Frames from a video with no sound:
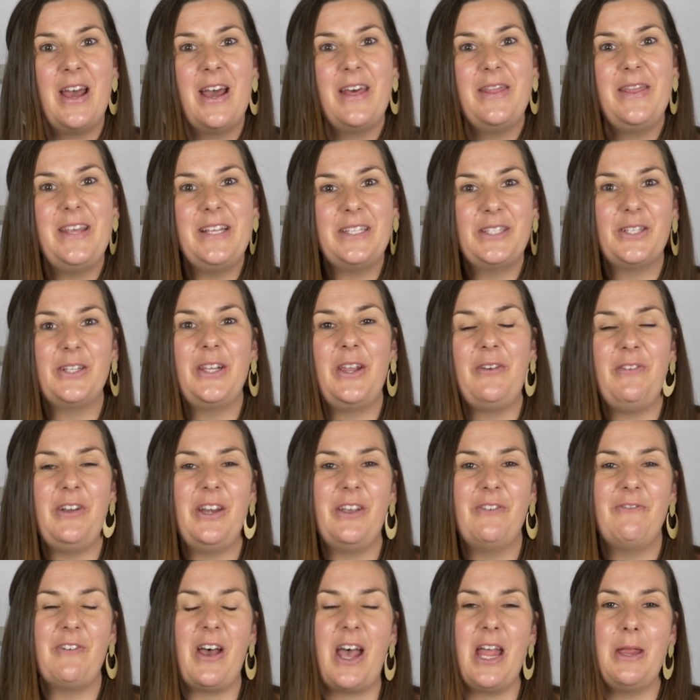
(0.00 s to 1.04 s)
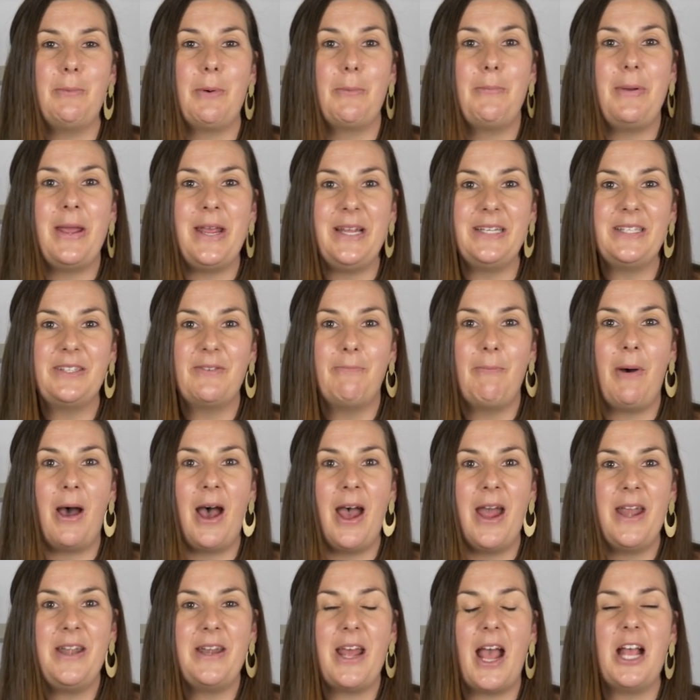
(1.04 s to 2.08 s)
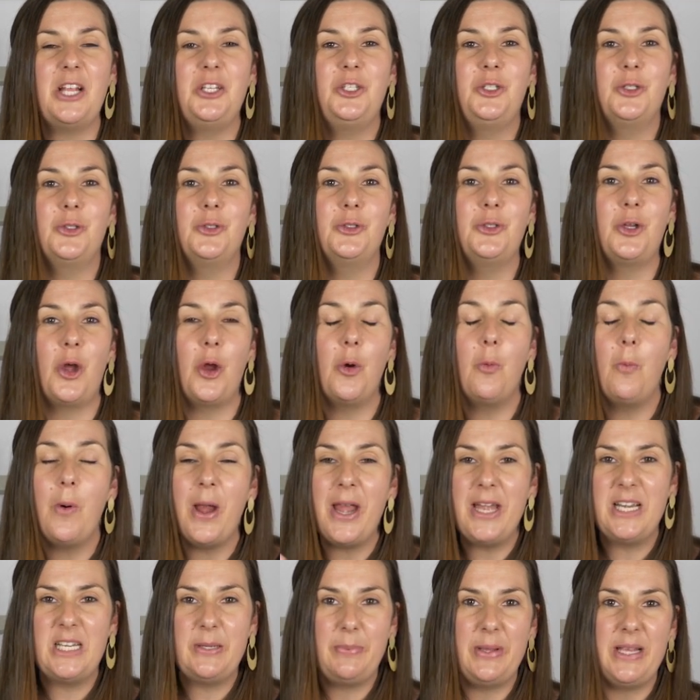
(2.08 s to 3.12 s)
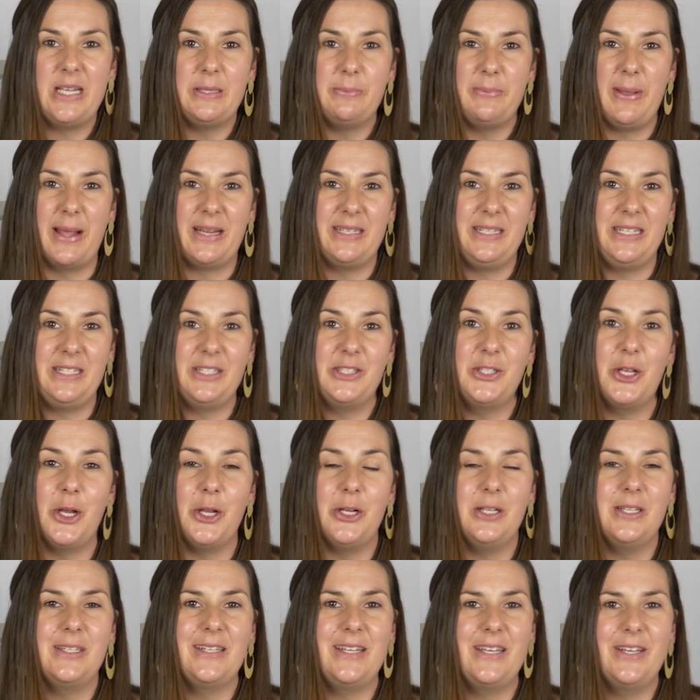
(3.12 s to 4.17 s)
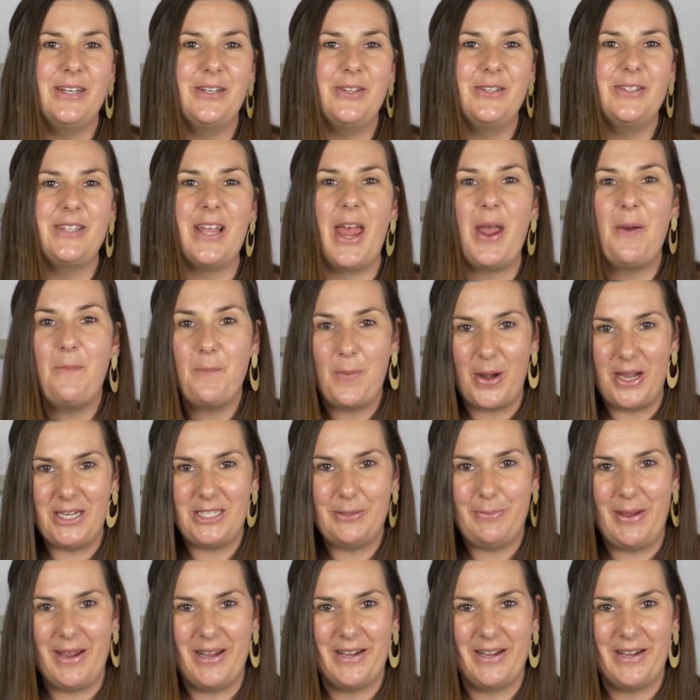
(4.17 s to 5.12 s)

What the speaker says: This will give you an invaluable peace of mind, as you'll know when to be expecting certain skills and when to be